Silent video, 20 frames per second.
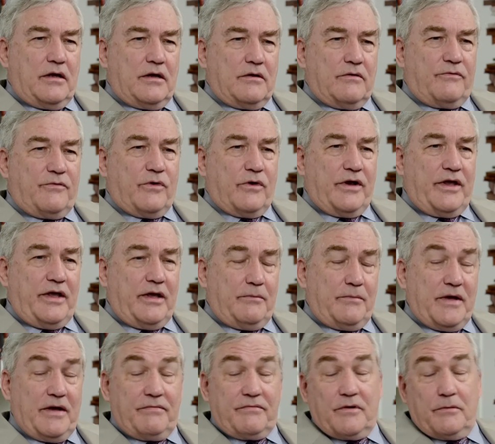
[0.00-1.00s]
for
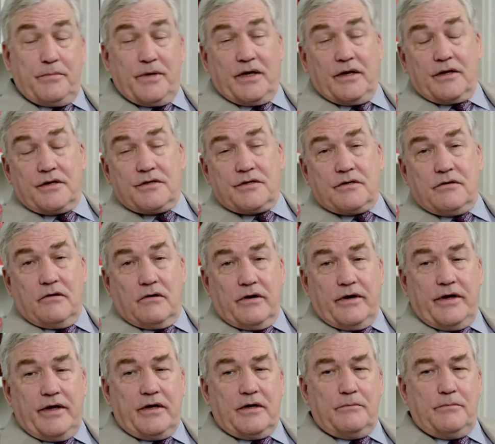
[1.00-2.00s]
him, after being
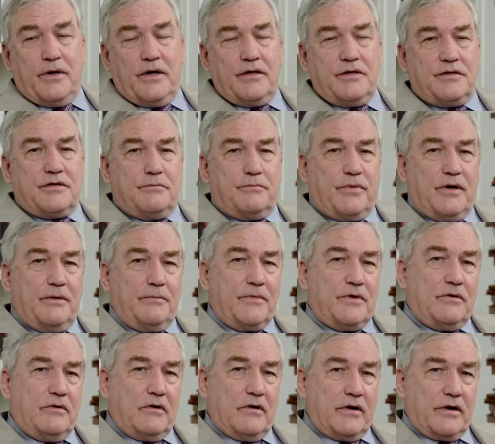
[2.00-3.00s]
excoriated by the Supreme
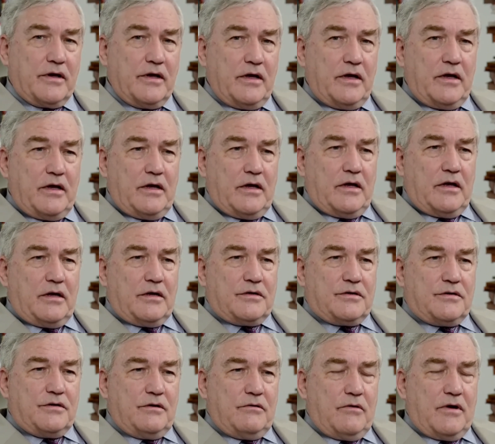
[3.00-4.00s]
Court,
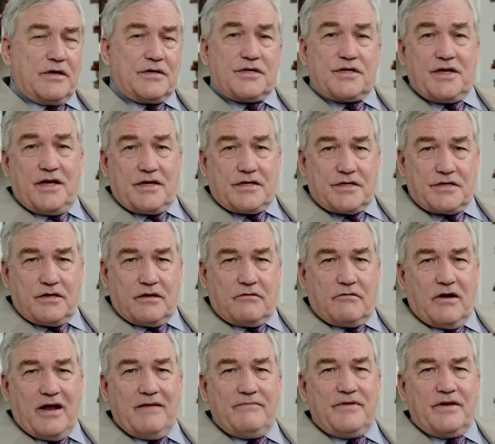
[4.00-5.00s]
to assess the
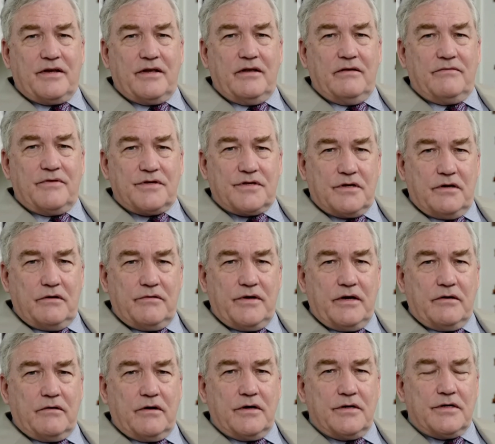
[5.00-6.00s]
gravity of his own
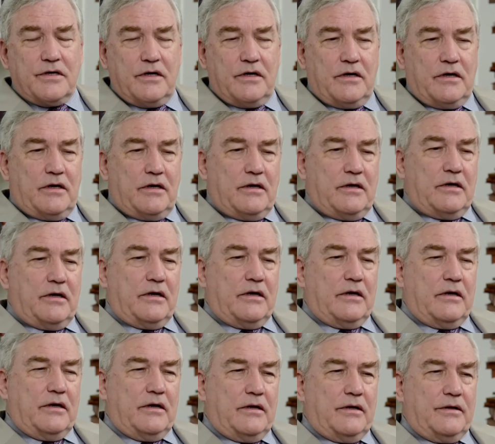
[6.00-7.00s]
errors.
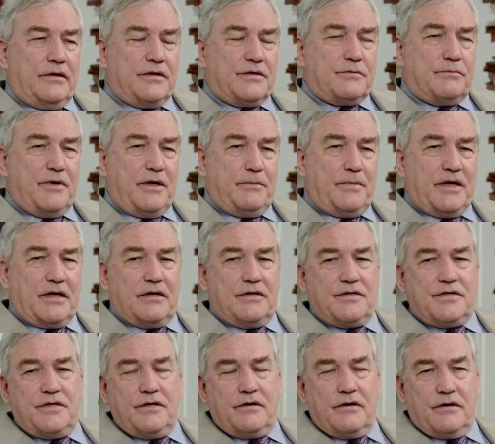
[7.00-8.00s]
This may be
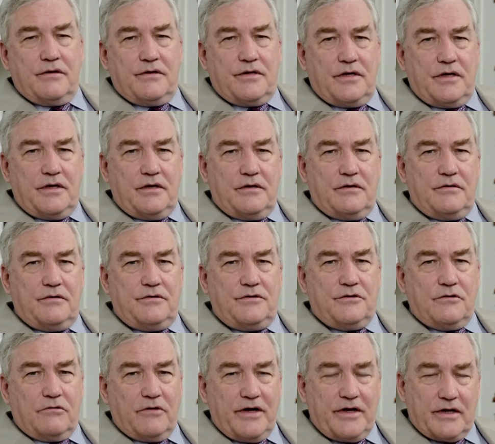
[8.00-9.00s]
considered the
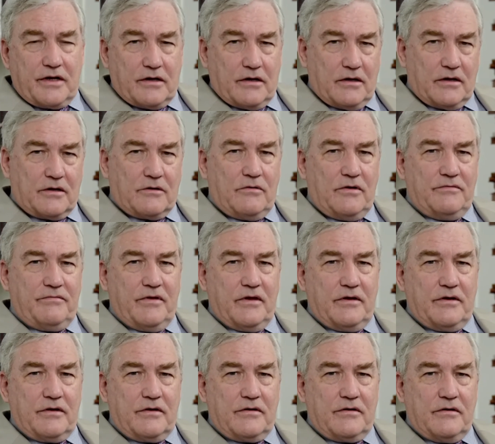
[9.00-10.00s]
juridical
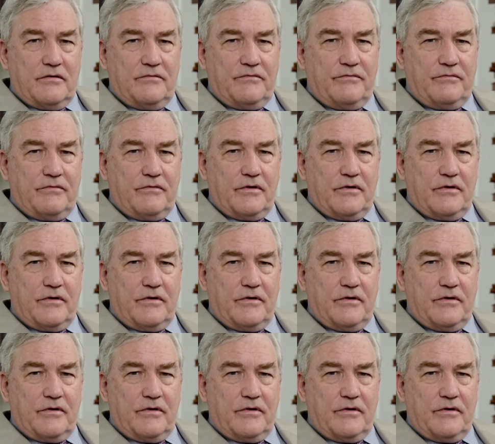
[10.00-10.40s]
equivalent of